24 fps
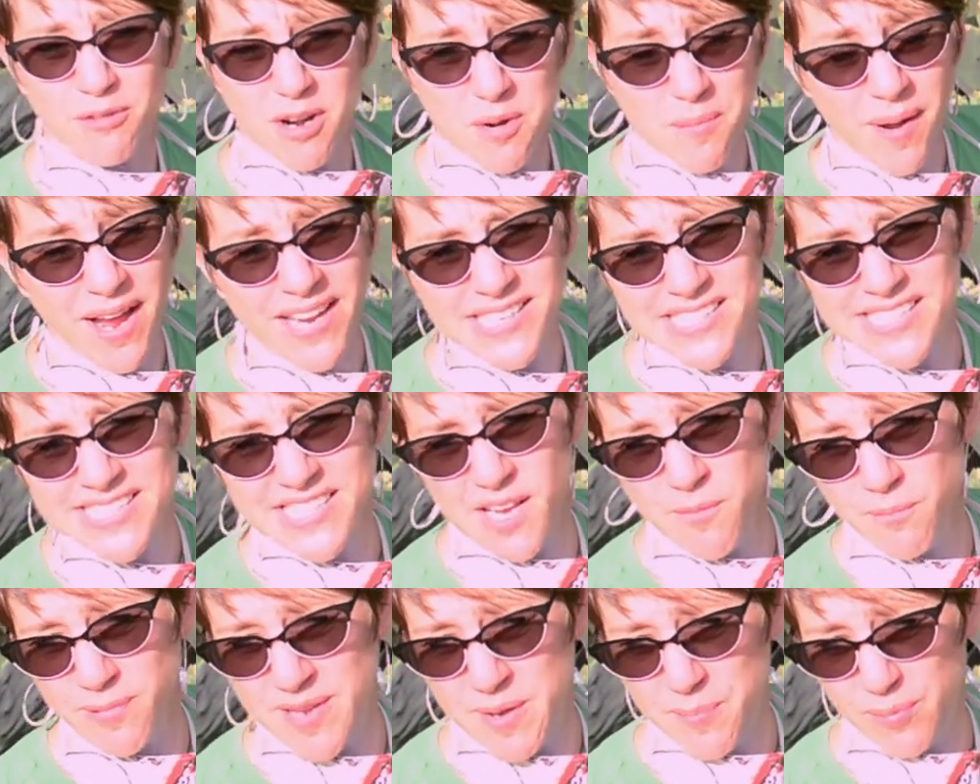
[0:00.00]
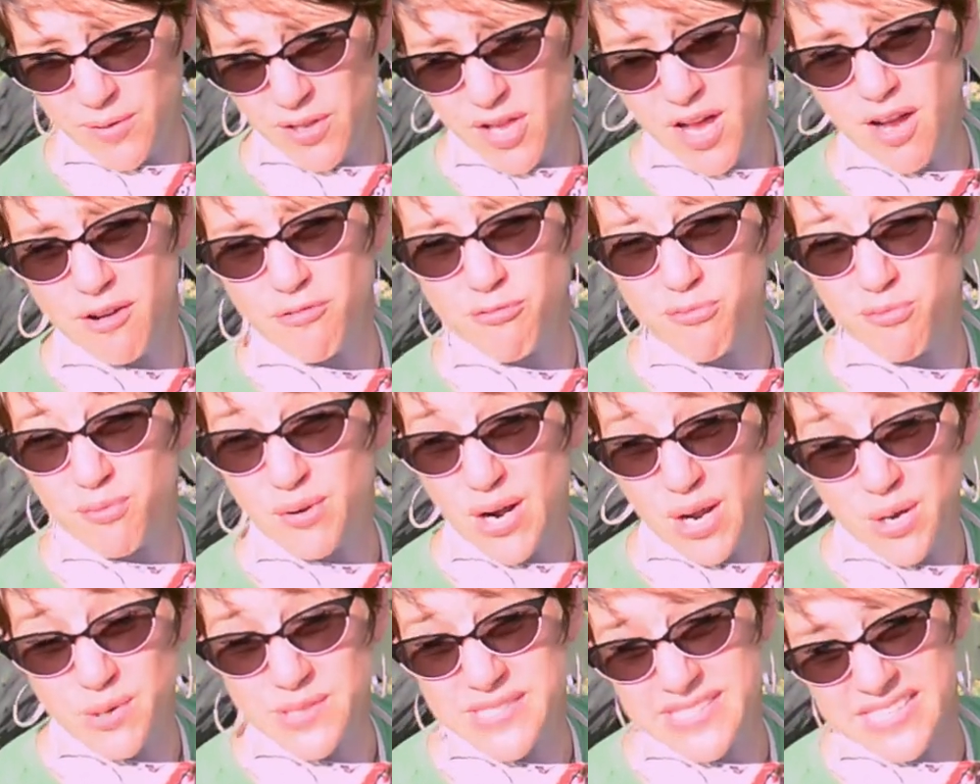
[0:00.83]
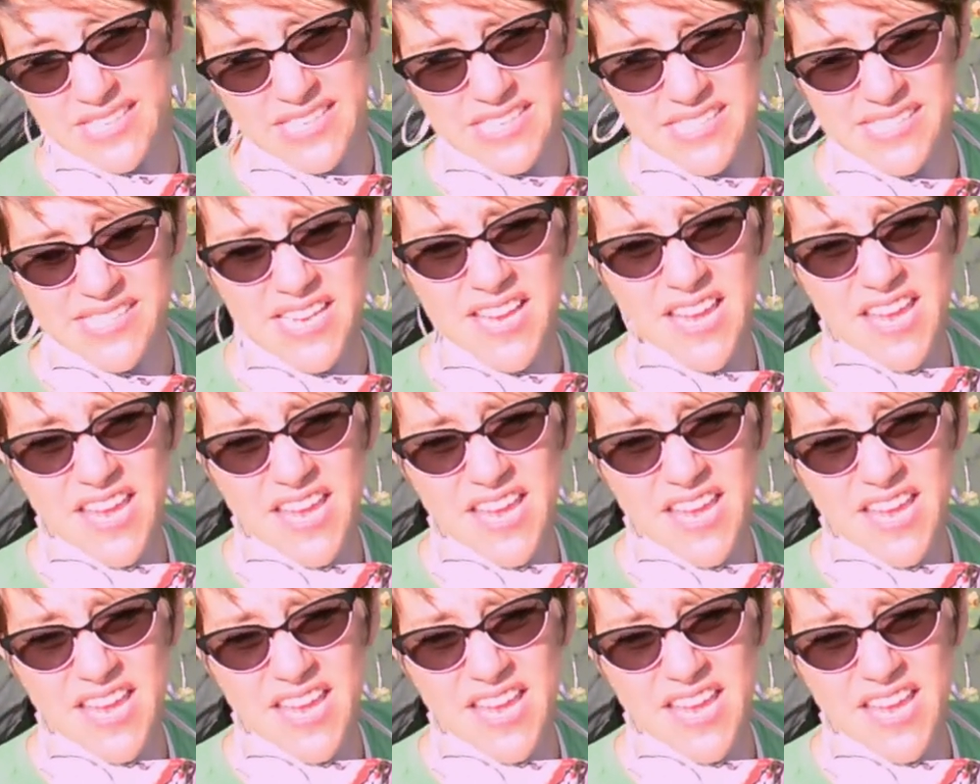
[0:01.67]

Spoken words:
remind some people of roses.